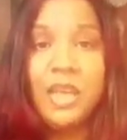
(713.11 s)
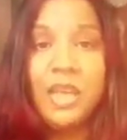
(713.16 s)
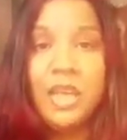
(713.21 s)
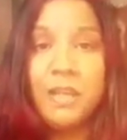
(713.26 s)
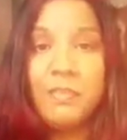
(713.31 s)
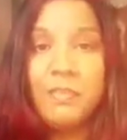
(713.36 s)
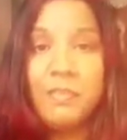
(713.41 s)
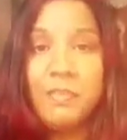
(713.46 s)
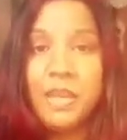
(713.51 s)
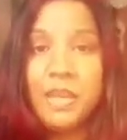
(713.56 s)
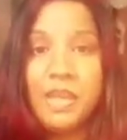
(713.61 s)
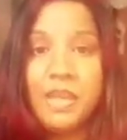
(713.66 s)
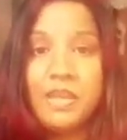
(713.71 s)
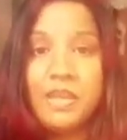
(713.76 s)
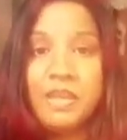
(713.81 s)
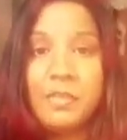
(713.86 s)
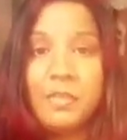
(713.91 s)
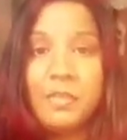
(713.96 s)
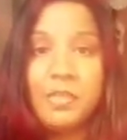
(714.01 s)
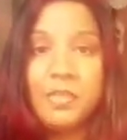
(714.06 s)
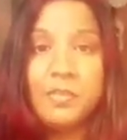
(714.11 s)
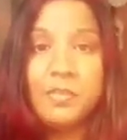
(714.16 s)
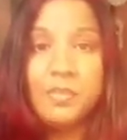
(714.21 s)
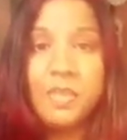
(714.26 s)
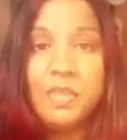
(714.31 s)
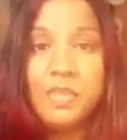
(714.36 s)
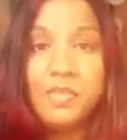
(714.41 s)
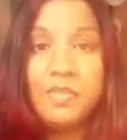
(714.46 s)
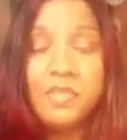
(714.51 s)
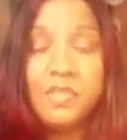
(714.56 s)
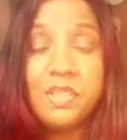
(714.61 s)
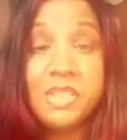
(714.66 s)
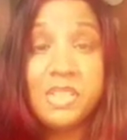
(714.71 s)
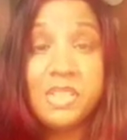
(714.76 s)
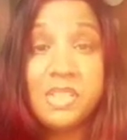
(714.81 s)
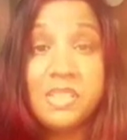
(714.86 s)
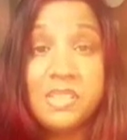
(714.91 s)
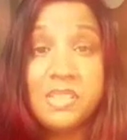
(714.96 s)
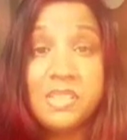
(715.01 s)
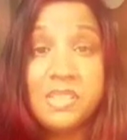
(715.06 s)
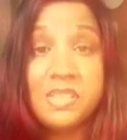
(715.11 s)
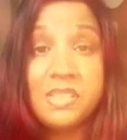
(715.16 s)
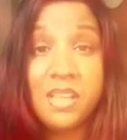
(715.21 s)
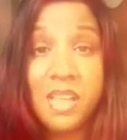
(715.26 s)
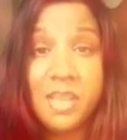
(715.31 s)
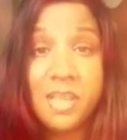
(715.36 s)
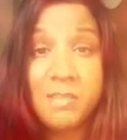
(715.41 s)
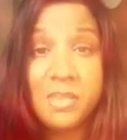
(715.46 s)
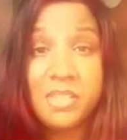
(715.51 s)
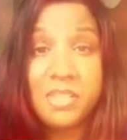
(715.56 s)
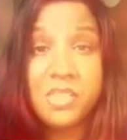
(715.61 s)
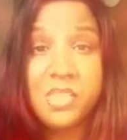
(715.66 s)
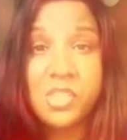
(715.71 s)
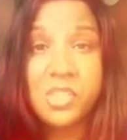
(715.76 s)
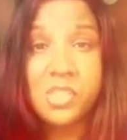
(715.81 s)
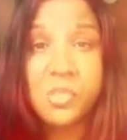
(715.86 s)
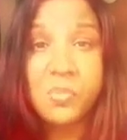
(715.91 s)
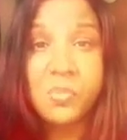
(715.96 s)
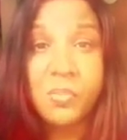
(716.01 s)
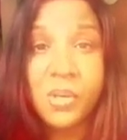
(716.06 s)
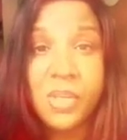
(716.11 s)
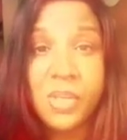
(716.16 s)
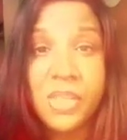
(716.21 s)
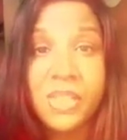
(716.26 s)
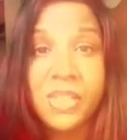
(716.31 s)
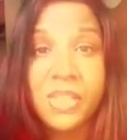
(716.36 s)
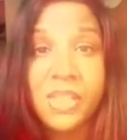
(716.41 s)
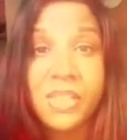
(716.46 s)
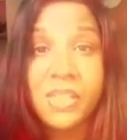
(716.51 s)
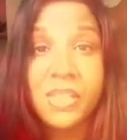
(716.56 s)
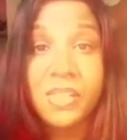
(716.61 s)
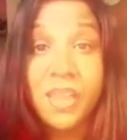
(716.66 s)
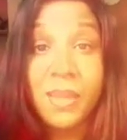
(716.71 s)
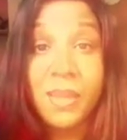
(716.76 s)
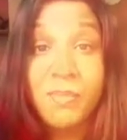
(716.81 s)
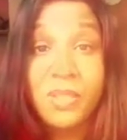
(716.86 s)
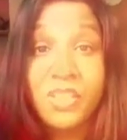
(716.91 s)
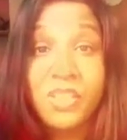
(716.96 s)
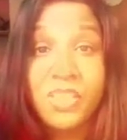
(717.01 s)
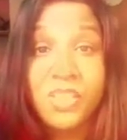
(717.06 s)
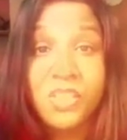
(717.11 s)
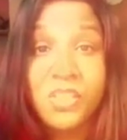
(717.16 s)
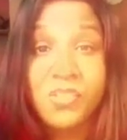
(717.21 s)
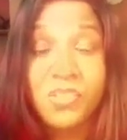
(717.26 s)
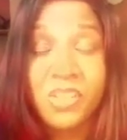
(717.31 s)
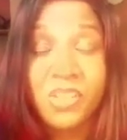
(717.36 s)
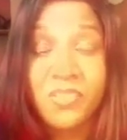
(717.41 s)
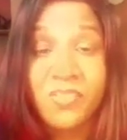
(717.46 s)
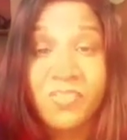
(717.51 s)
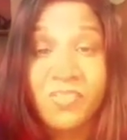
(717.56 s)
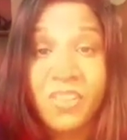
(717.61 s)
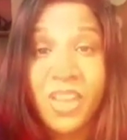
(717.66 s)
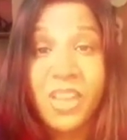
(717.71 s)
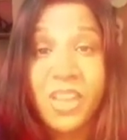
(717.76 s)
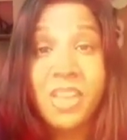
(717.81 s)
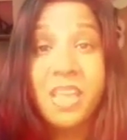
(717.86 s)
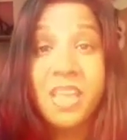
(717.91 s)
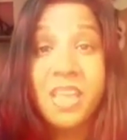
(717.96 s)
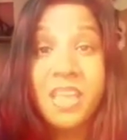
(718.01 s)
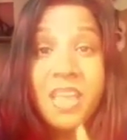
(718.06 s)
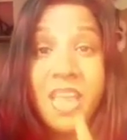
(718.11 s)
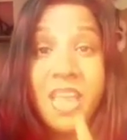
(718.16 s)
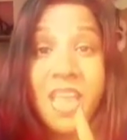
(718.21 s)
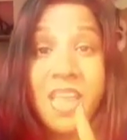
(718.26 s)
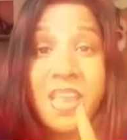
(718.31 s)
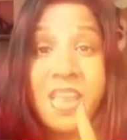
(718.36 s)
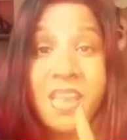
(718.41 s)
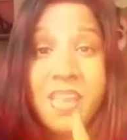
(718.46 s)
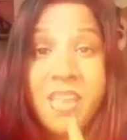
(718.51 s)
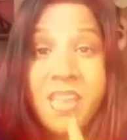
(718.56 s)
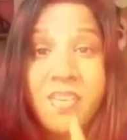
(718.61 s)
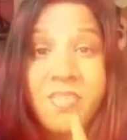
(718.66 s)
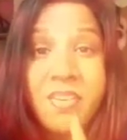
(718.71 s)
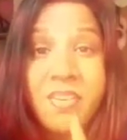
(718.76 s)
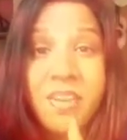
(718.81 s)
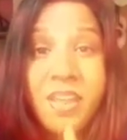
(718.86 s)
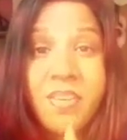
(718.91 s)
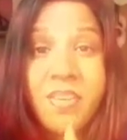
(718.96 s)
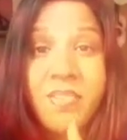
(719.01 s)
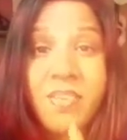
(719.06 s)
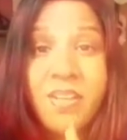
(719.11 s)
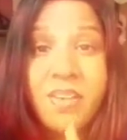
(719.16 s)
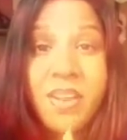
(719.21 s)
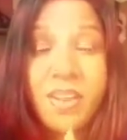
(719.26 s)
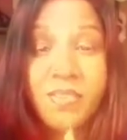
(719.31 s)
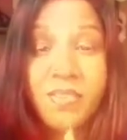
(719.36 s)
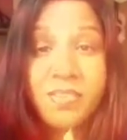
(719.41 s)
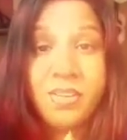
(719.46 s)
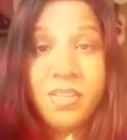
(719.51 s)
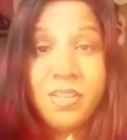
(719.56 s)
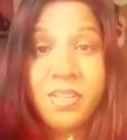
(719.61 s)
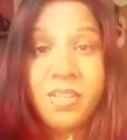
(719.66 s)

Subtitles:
and pick the most beautiful diamond, sparkling diamond that you can find, and never ever ever